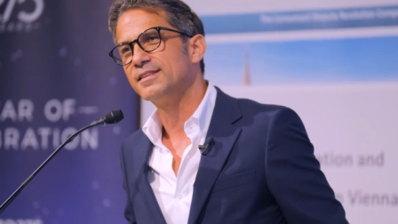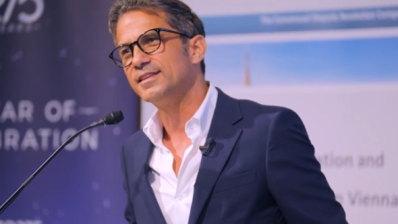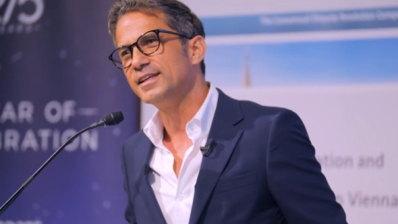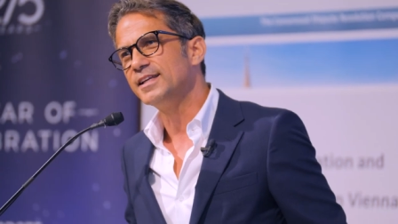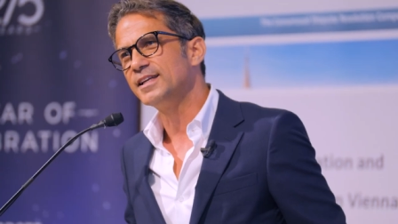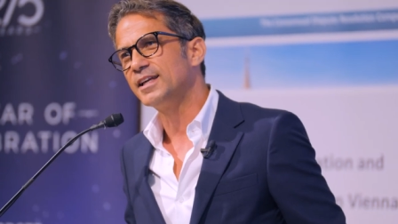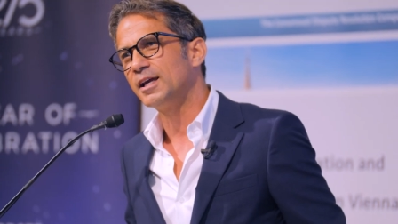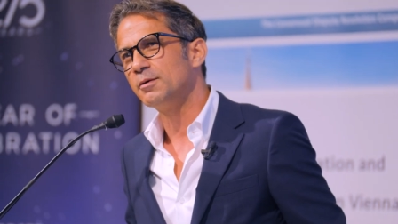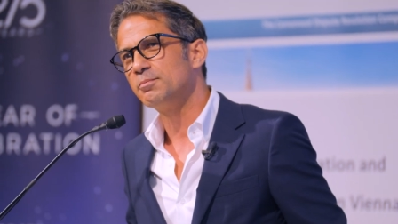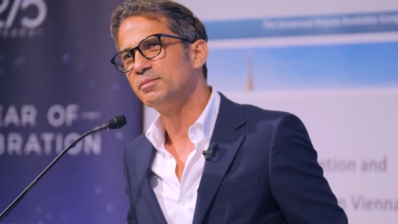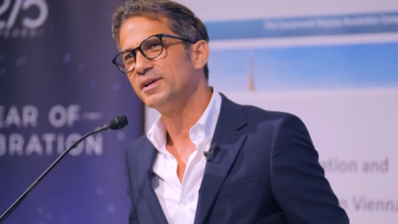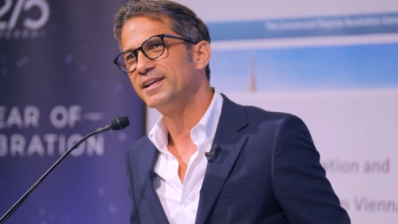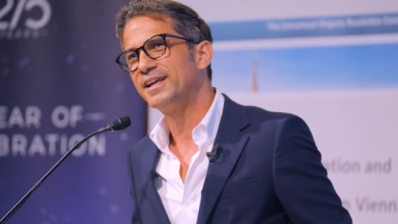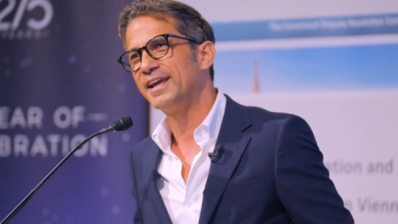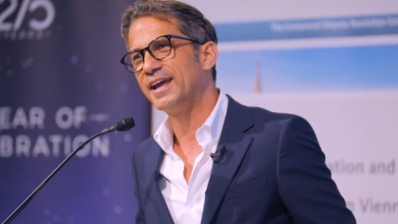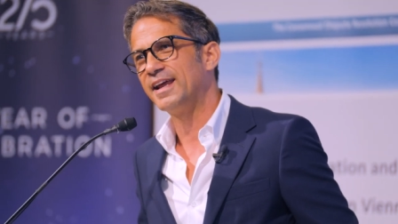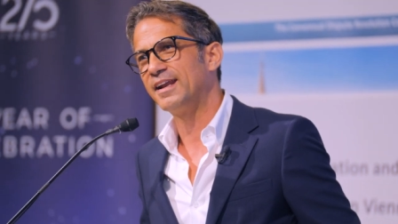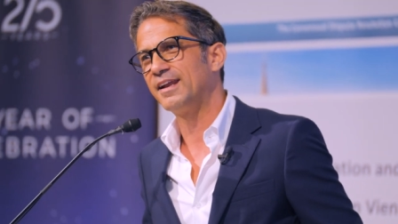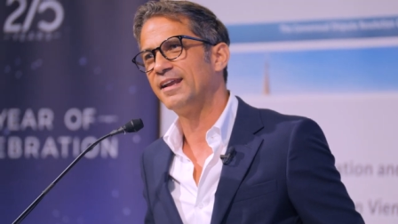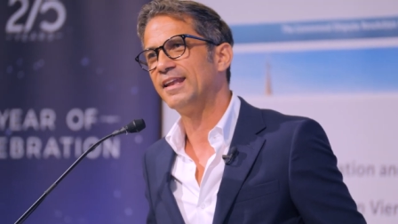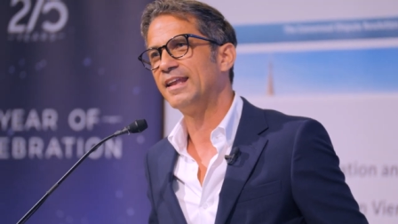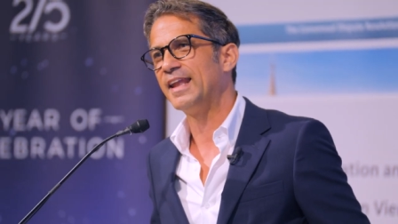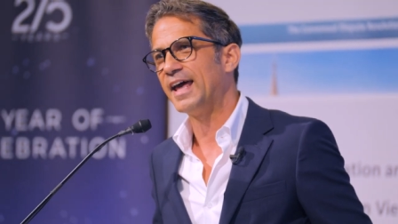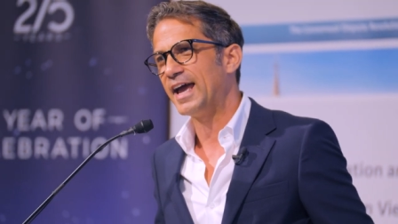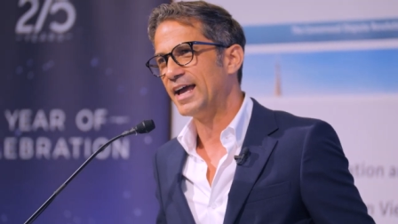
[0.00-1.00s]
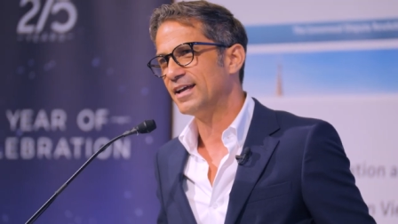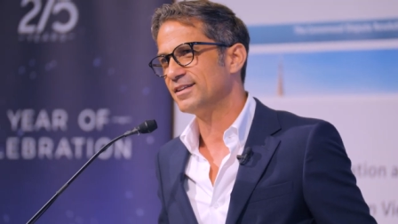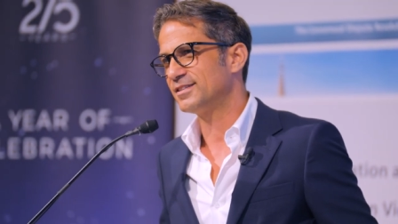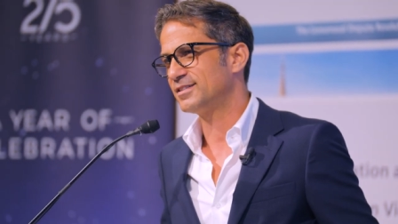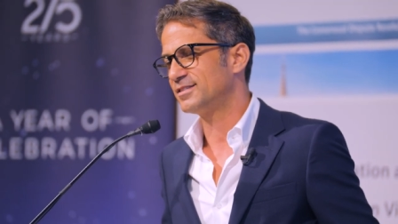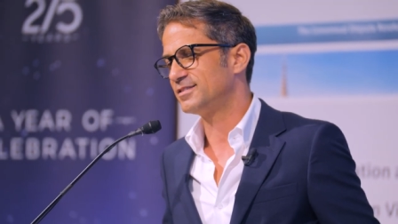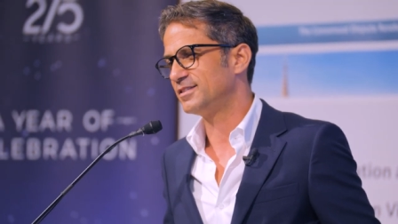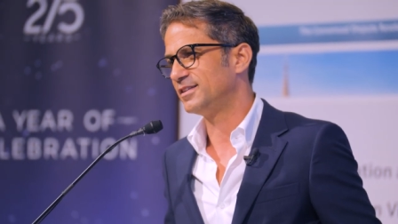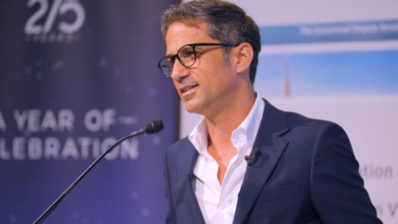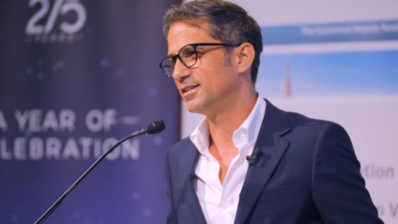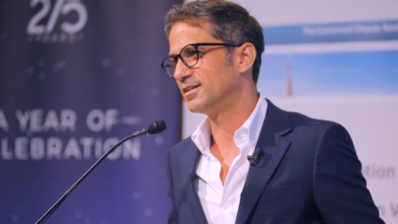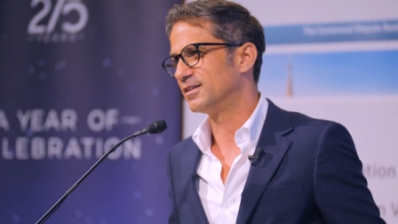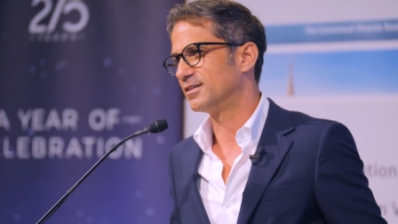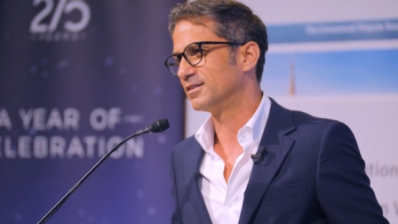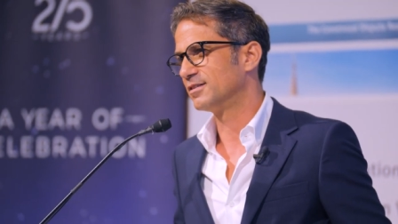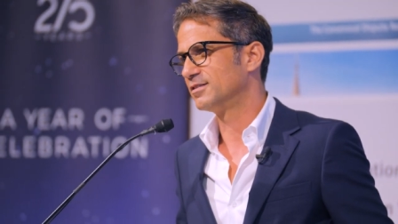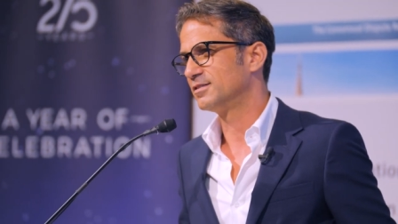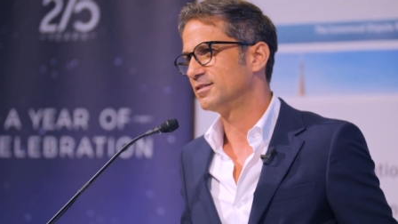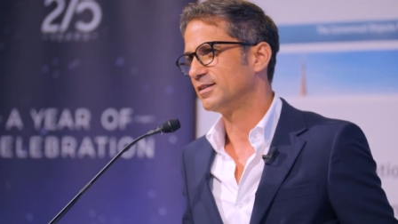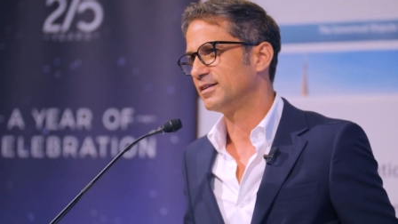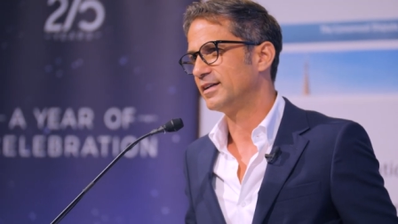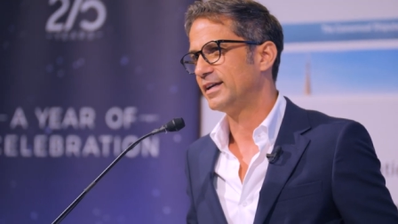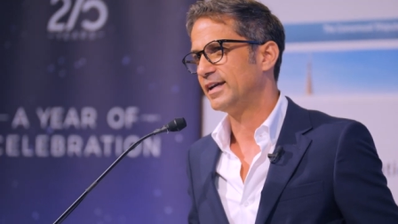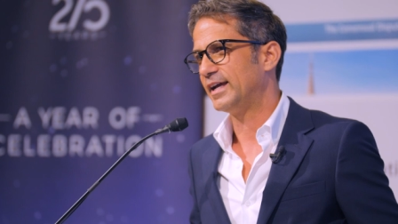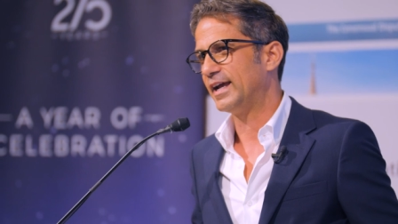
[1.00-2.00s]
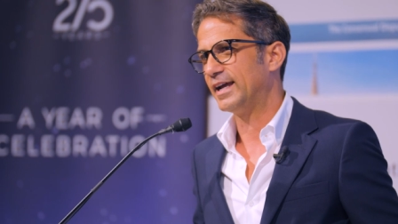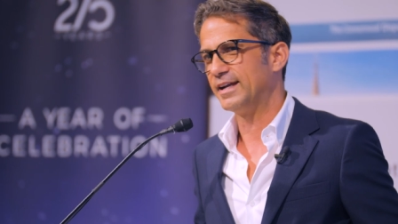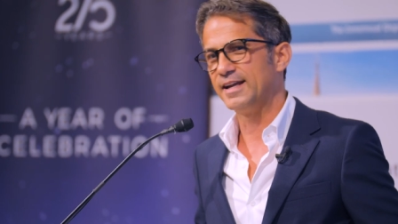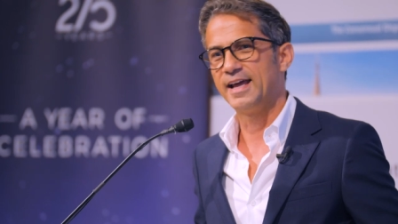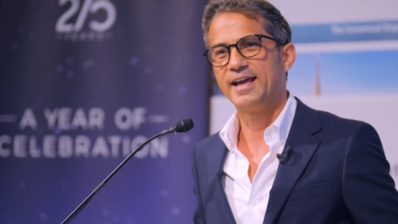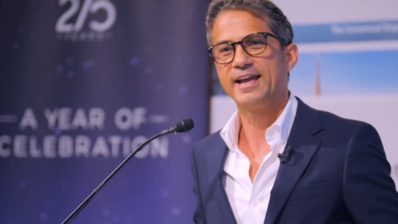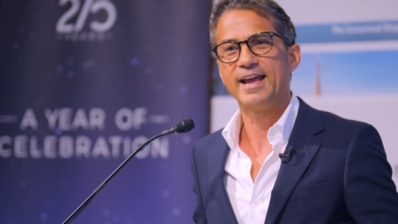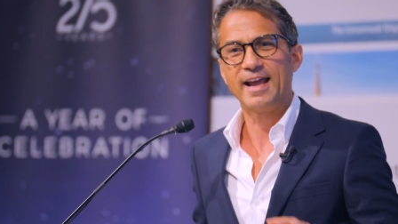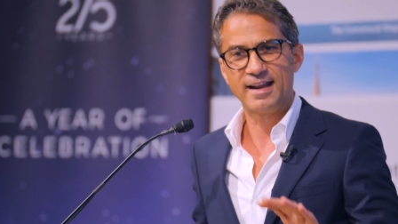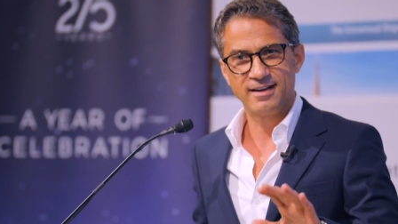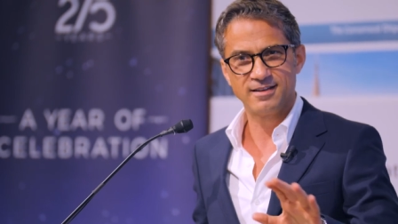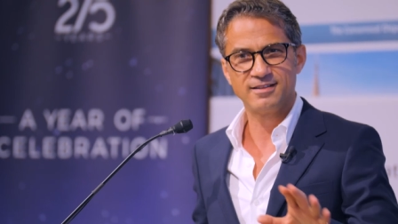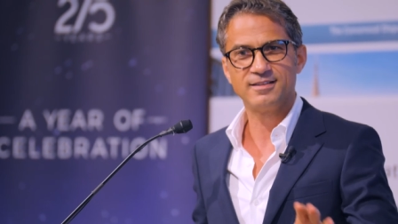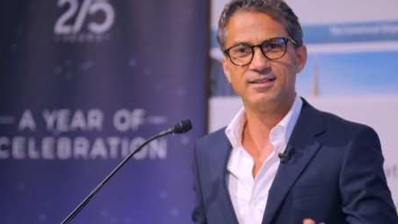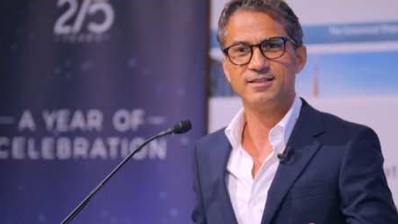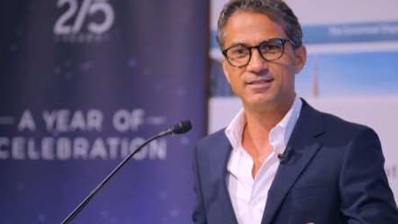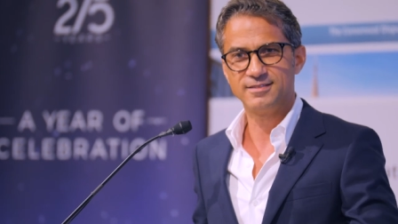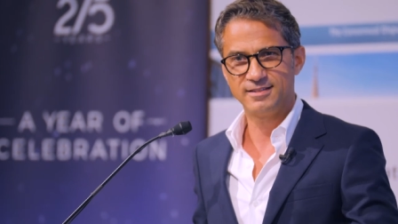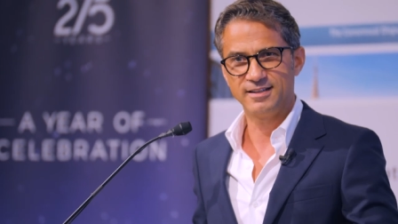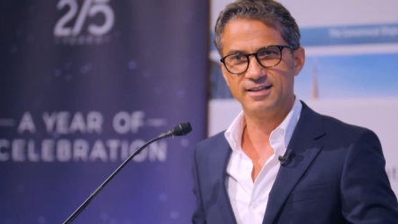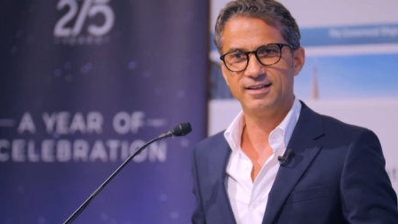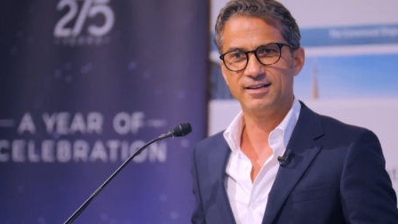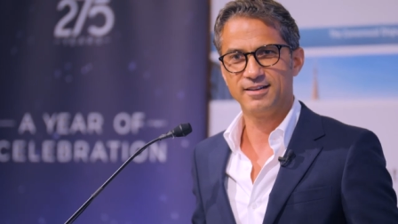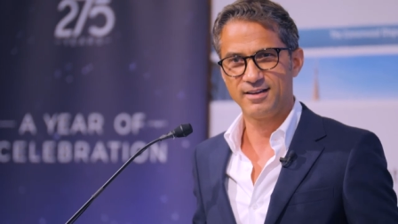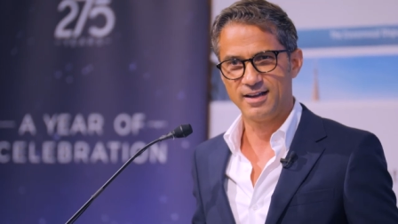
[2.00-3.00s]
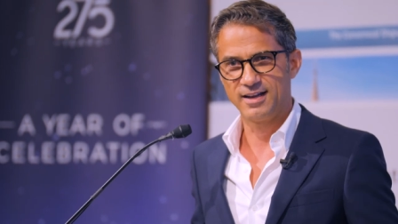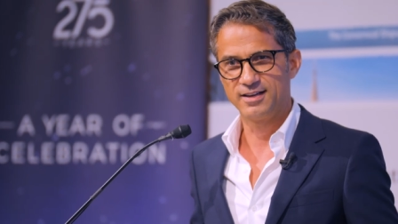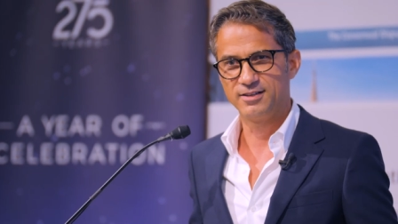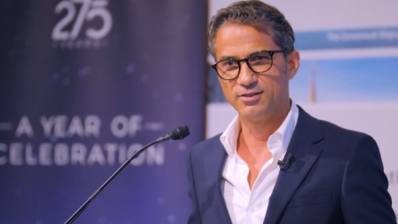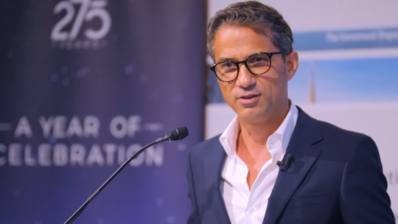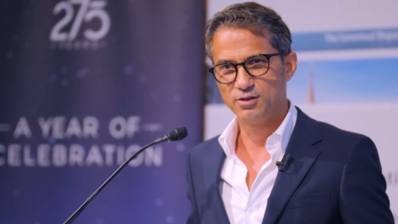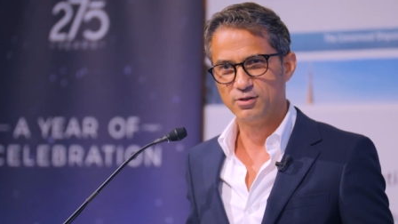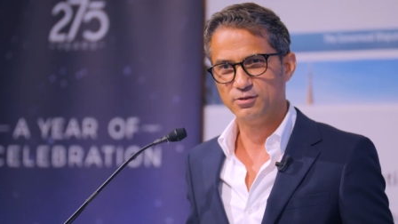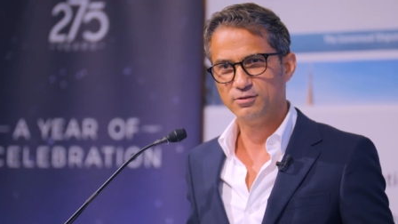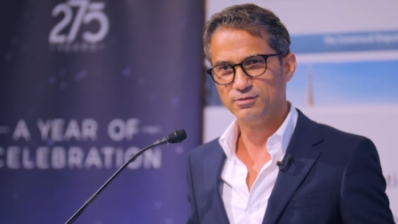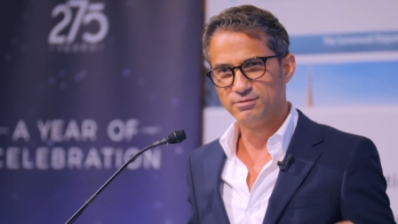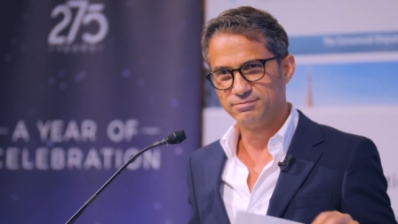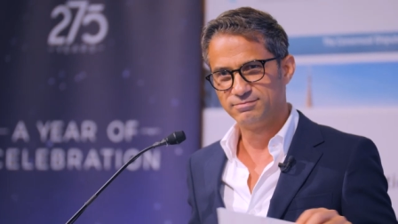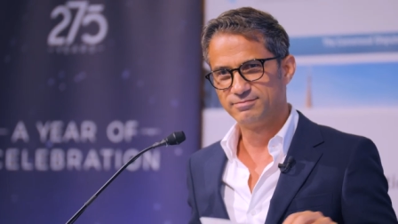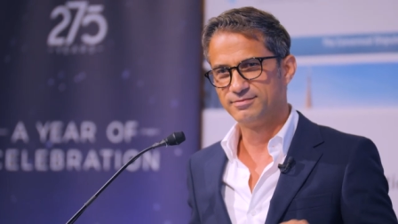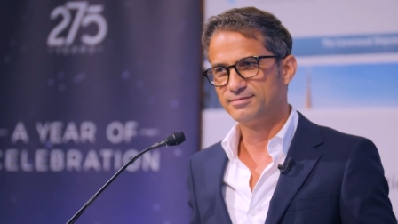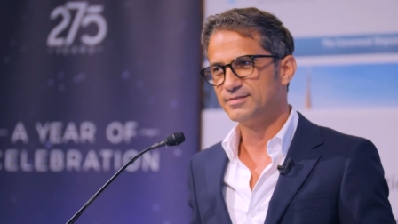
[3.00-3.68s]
think I began last year, and I ended there, I know.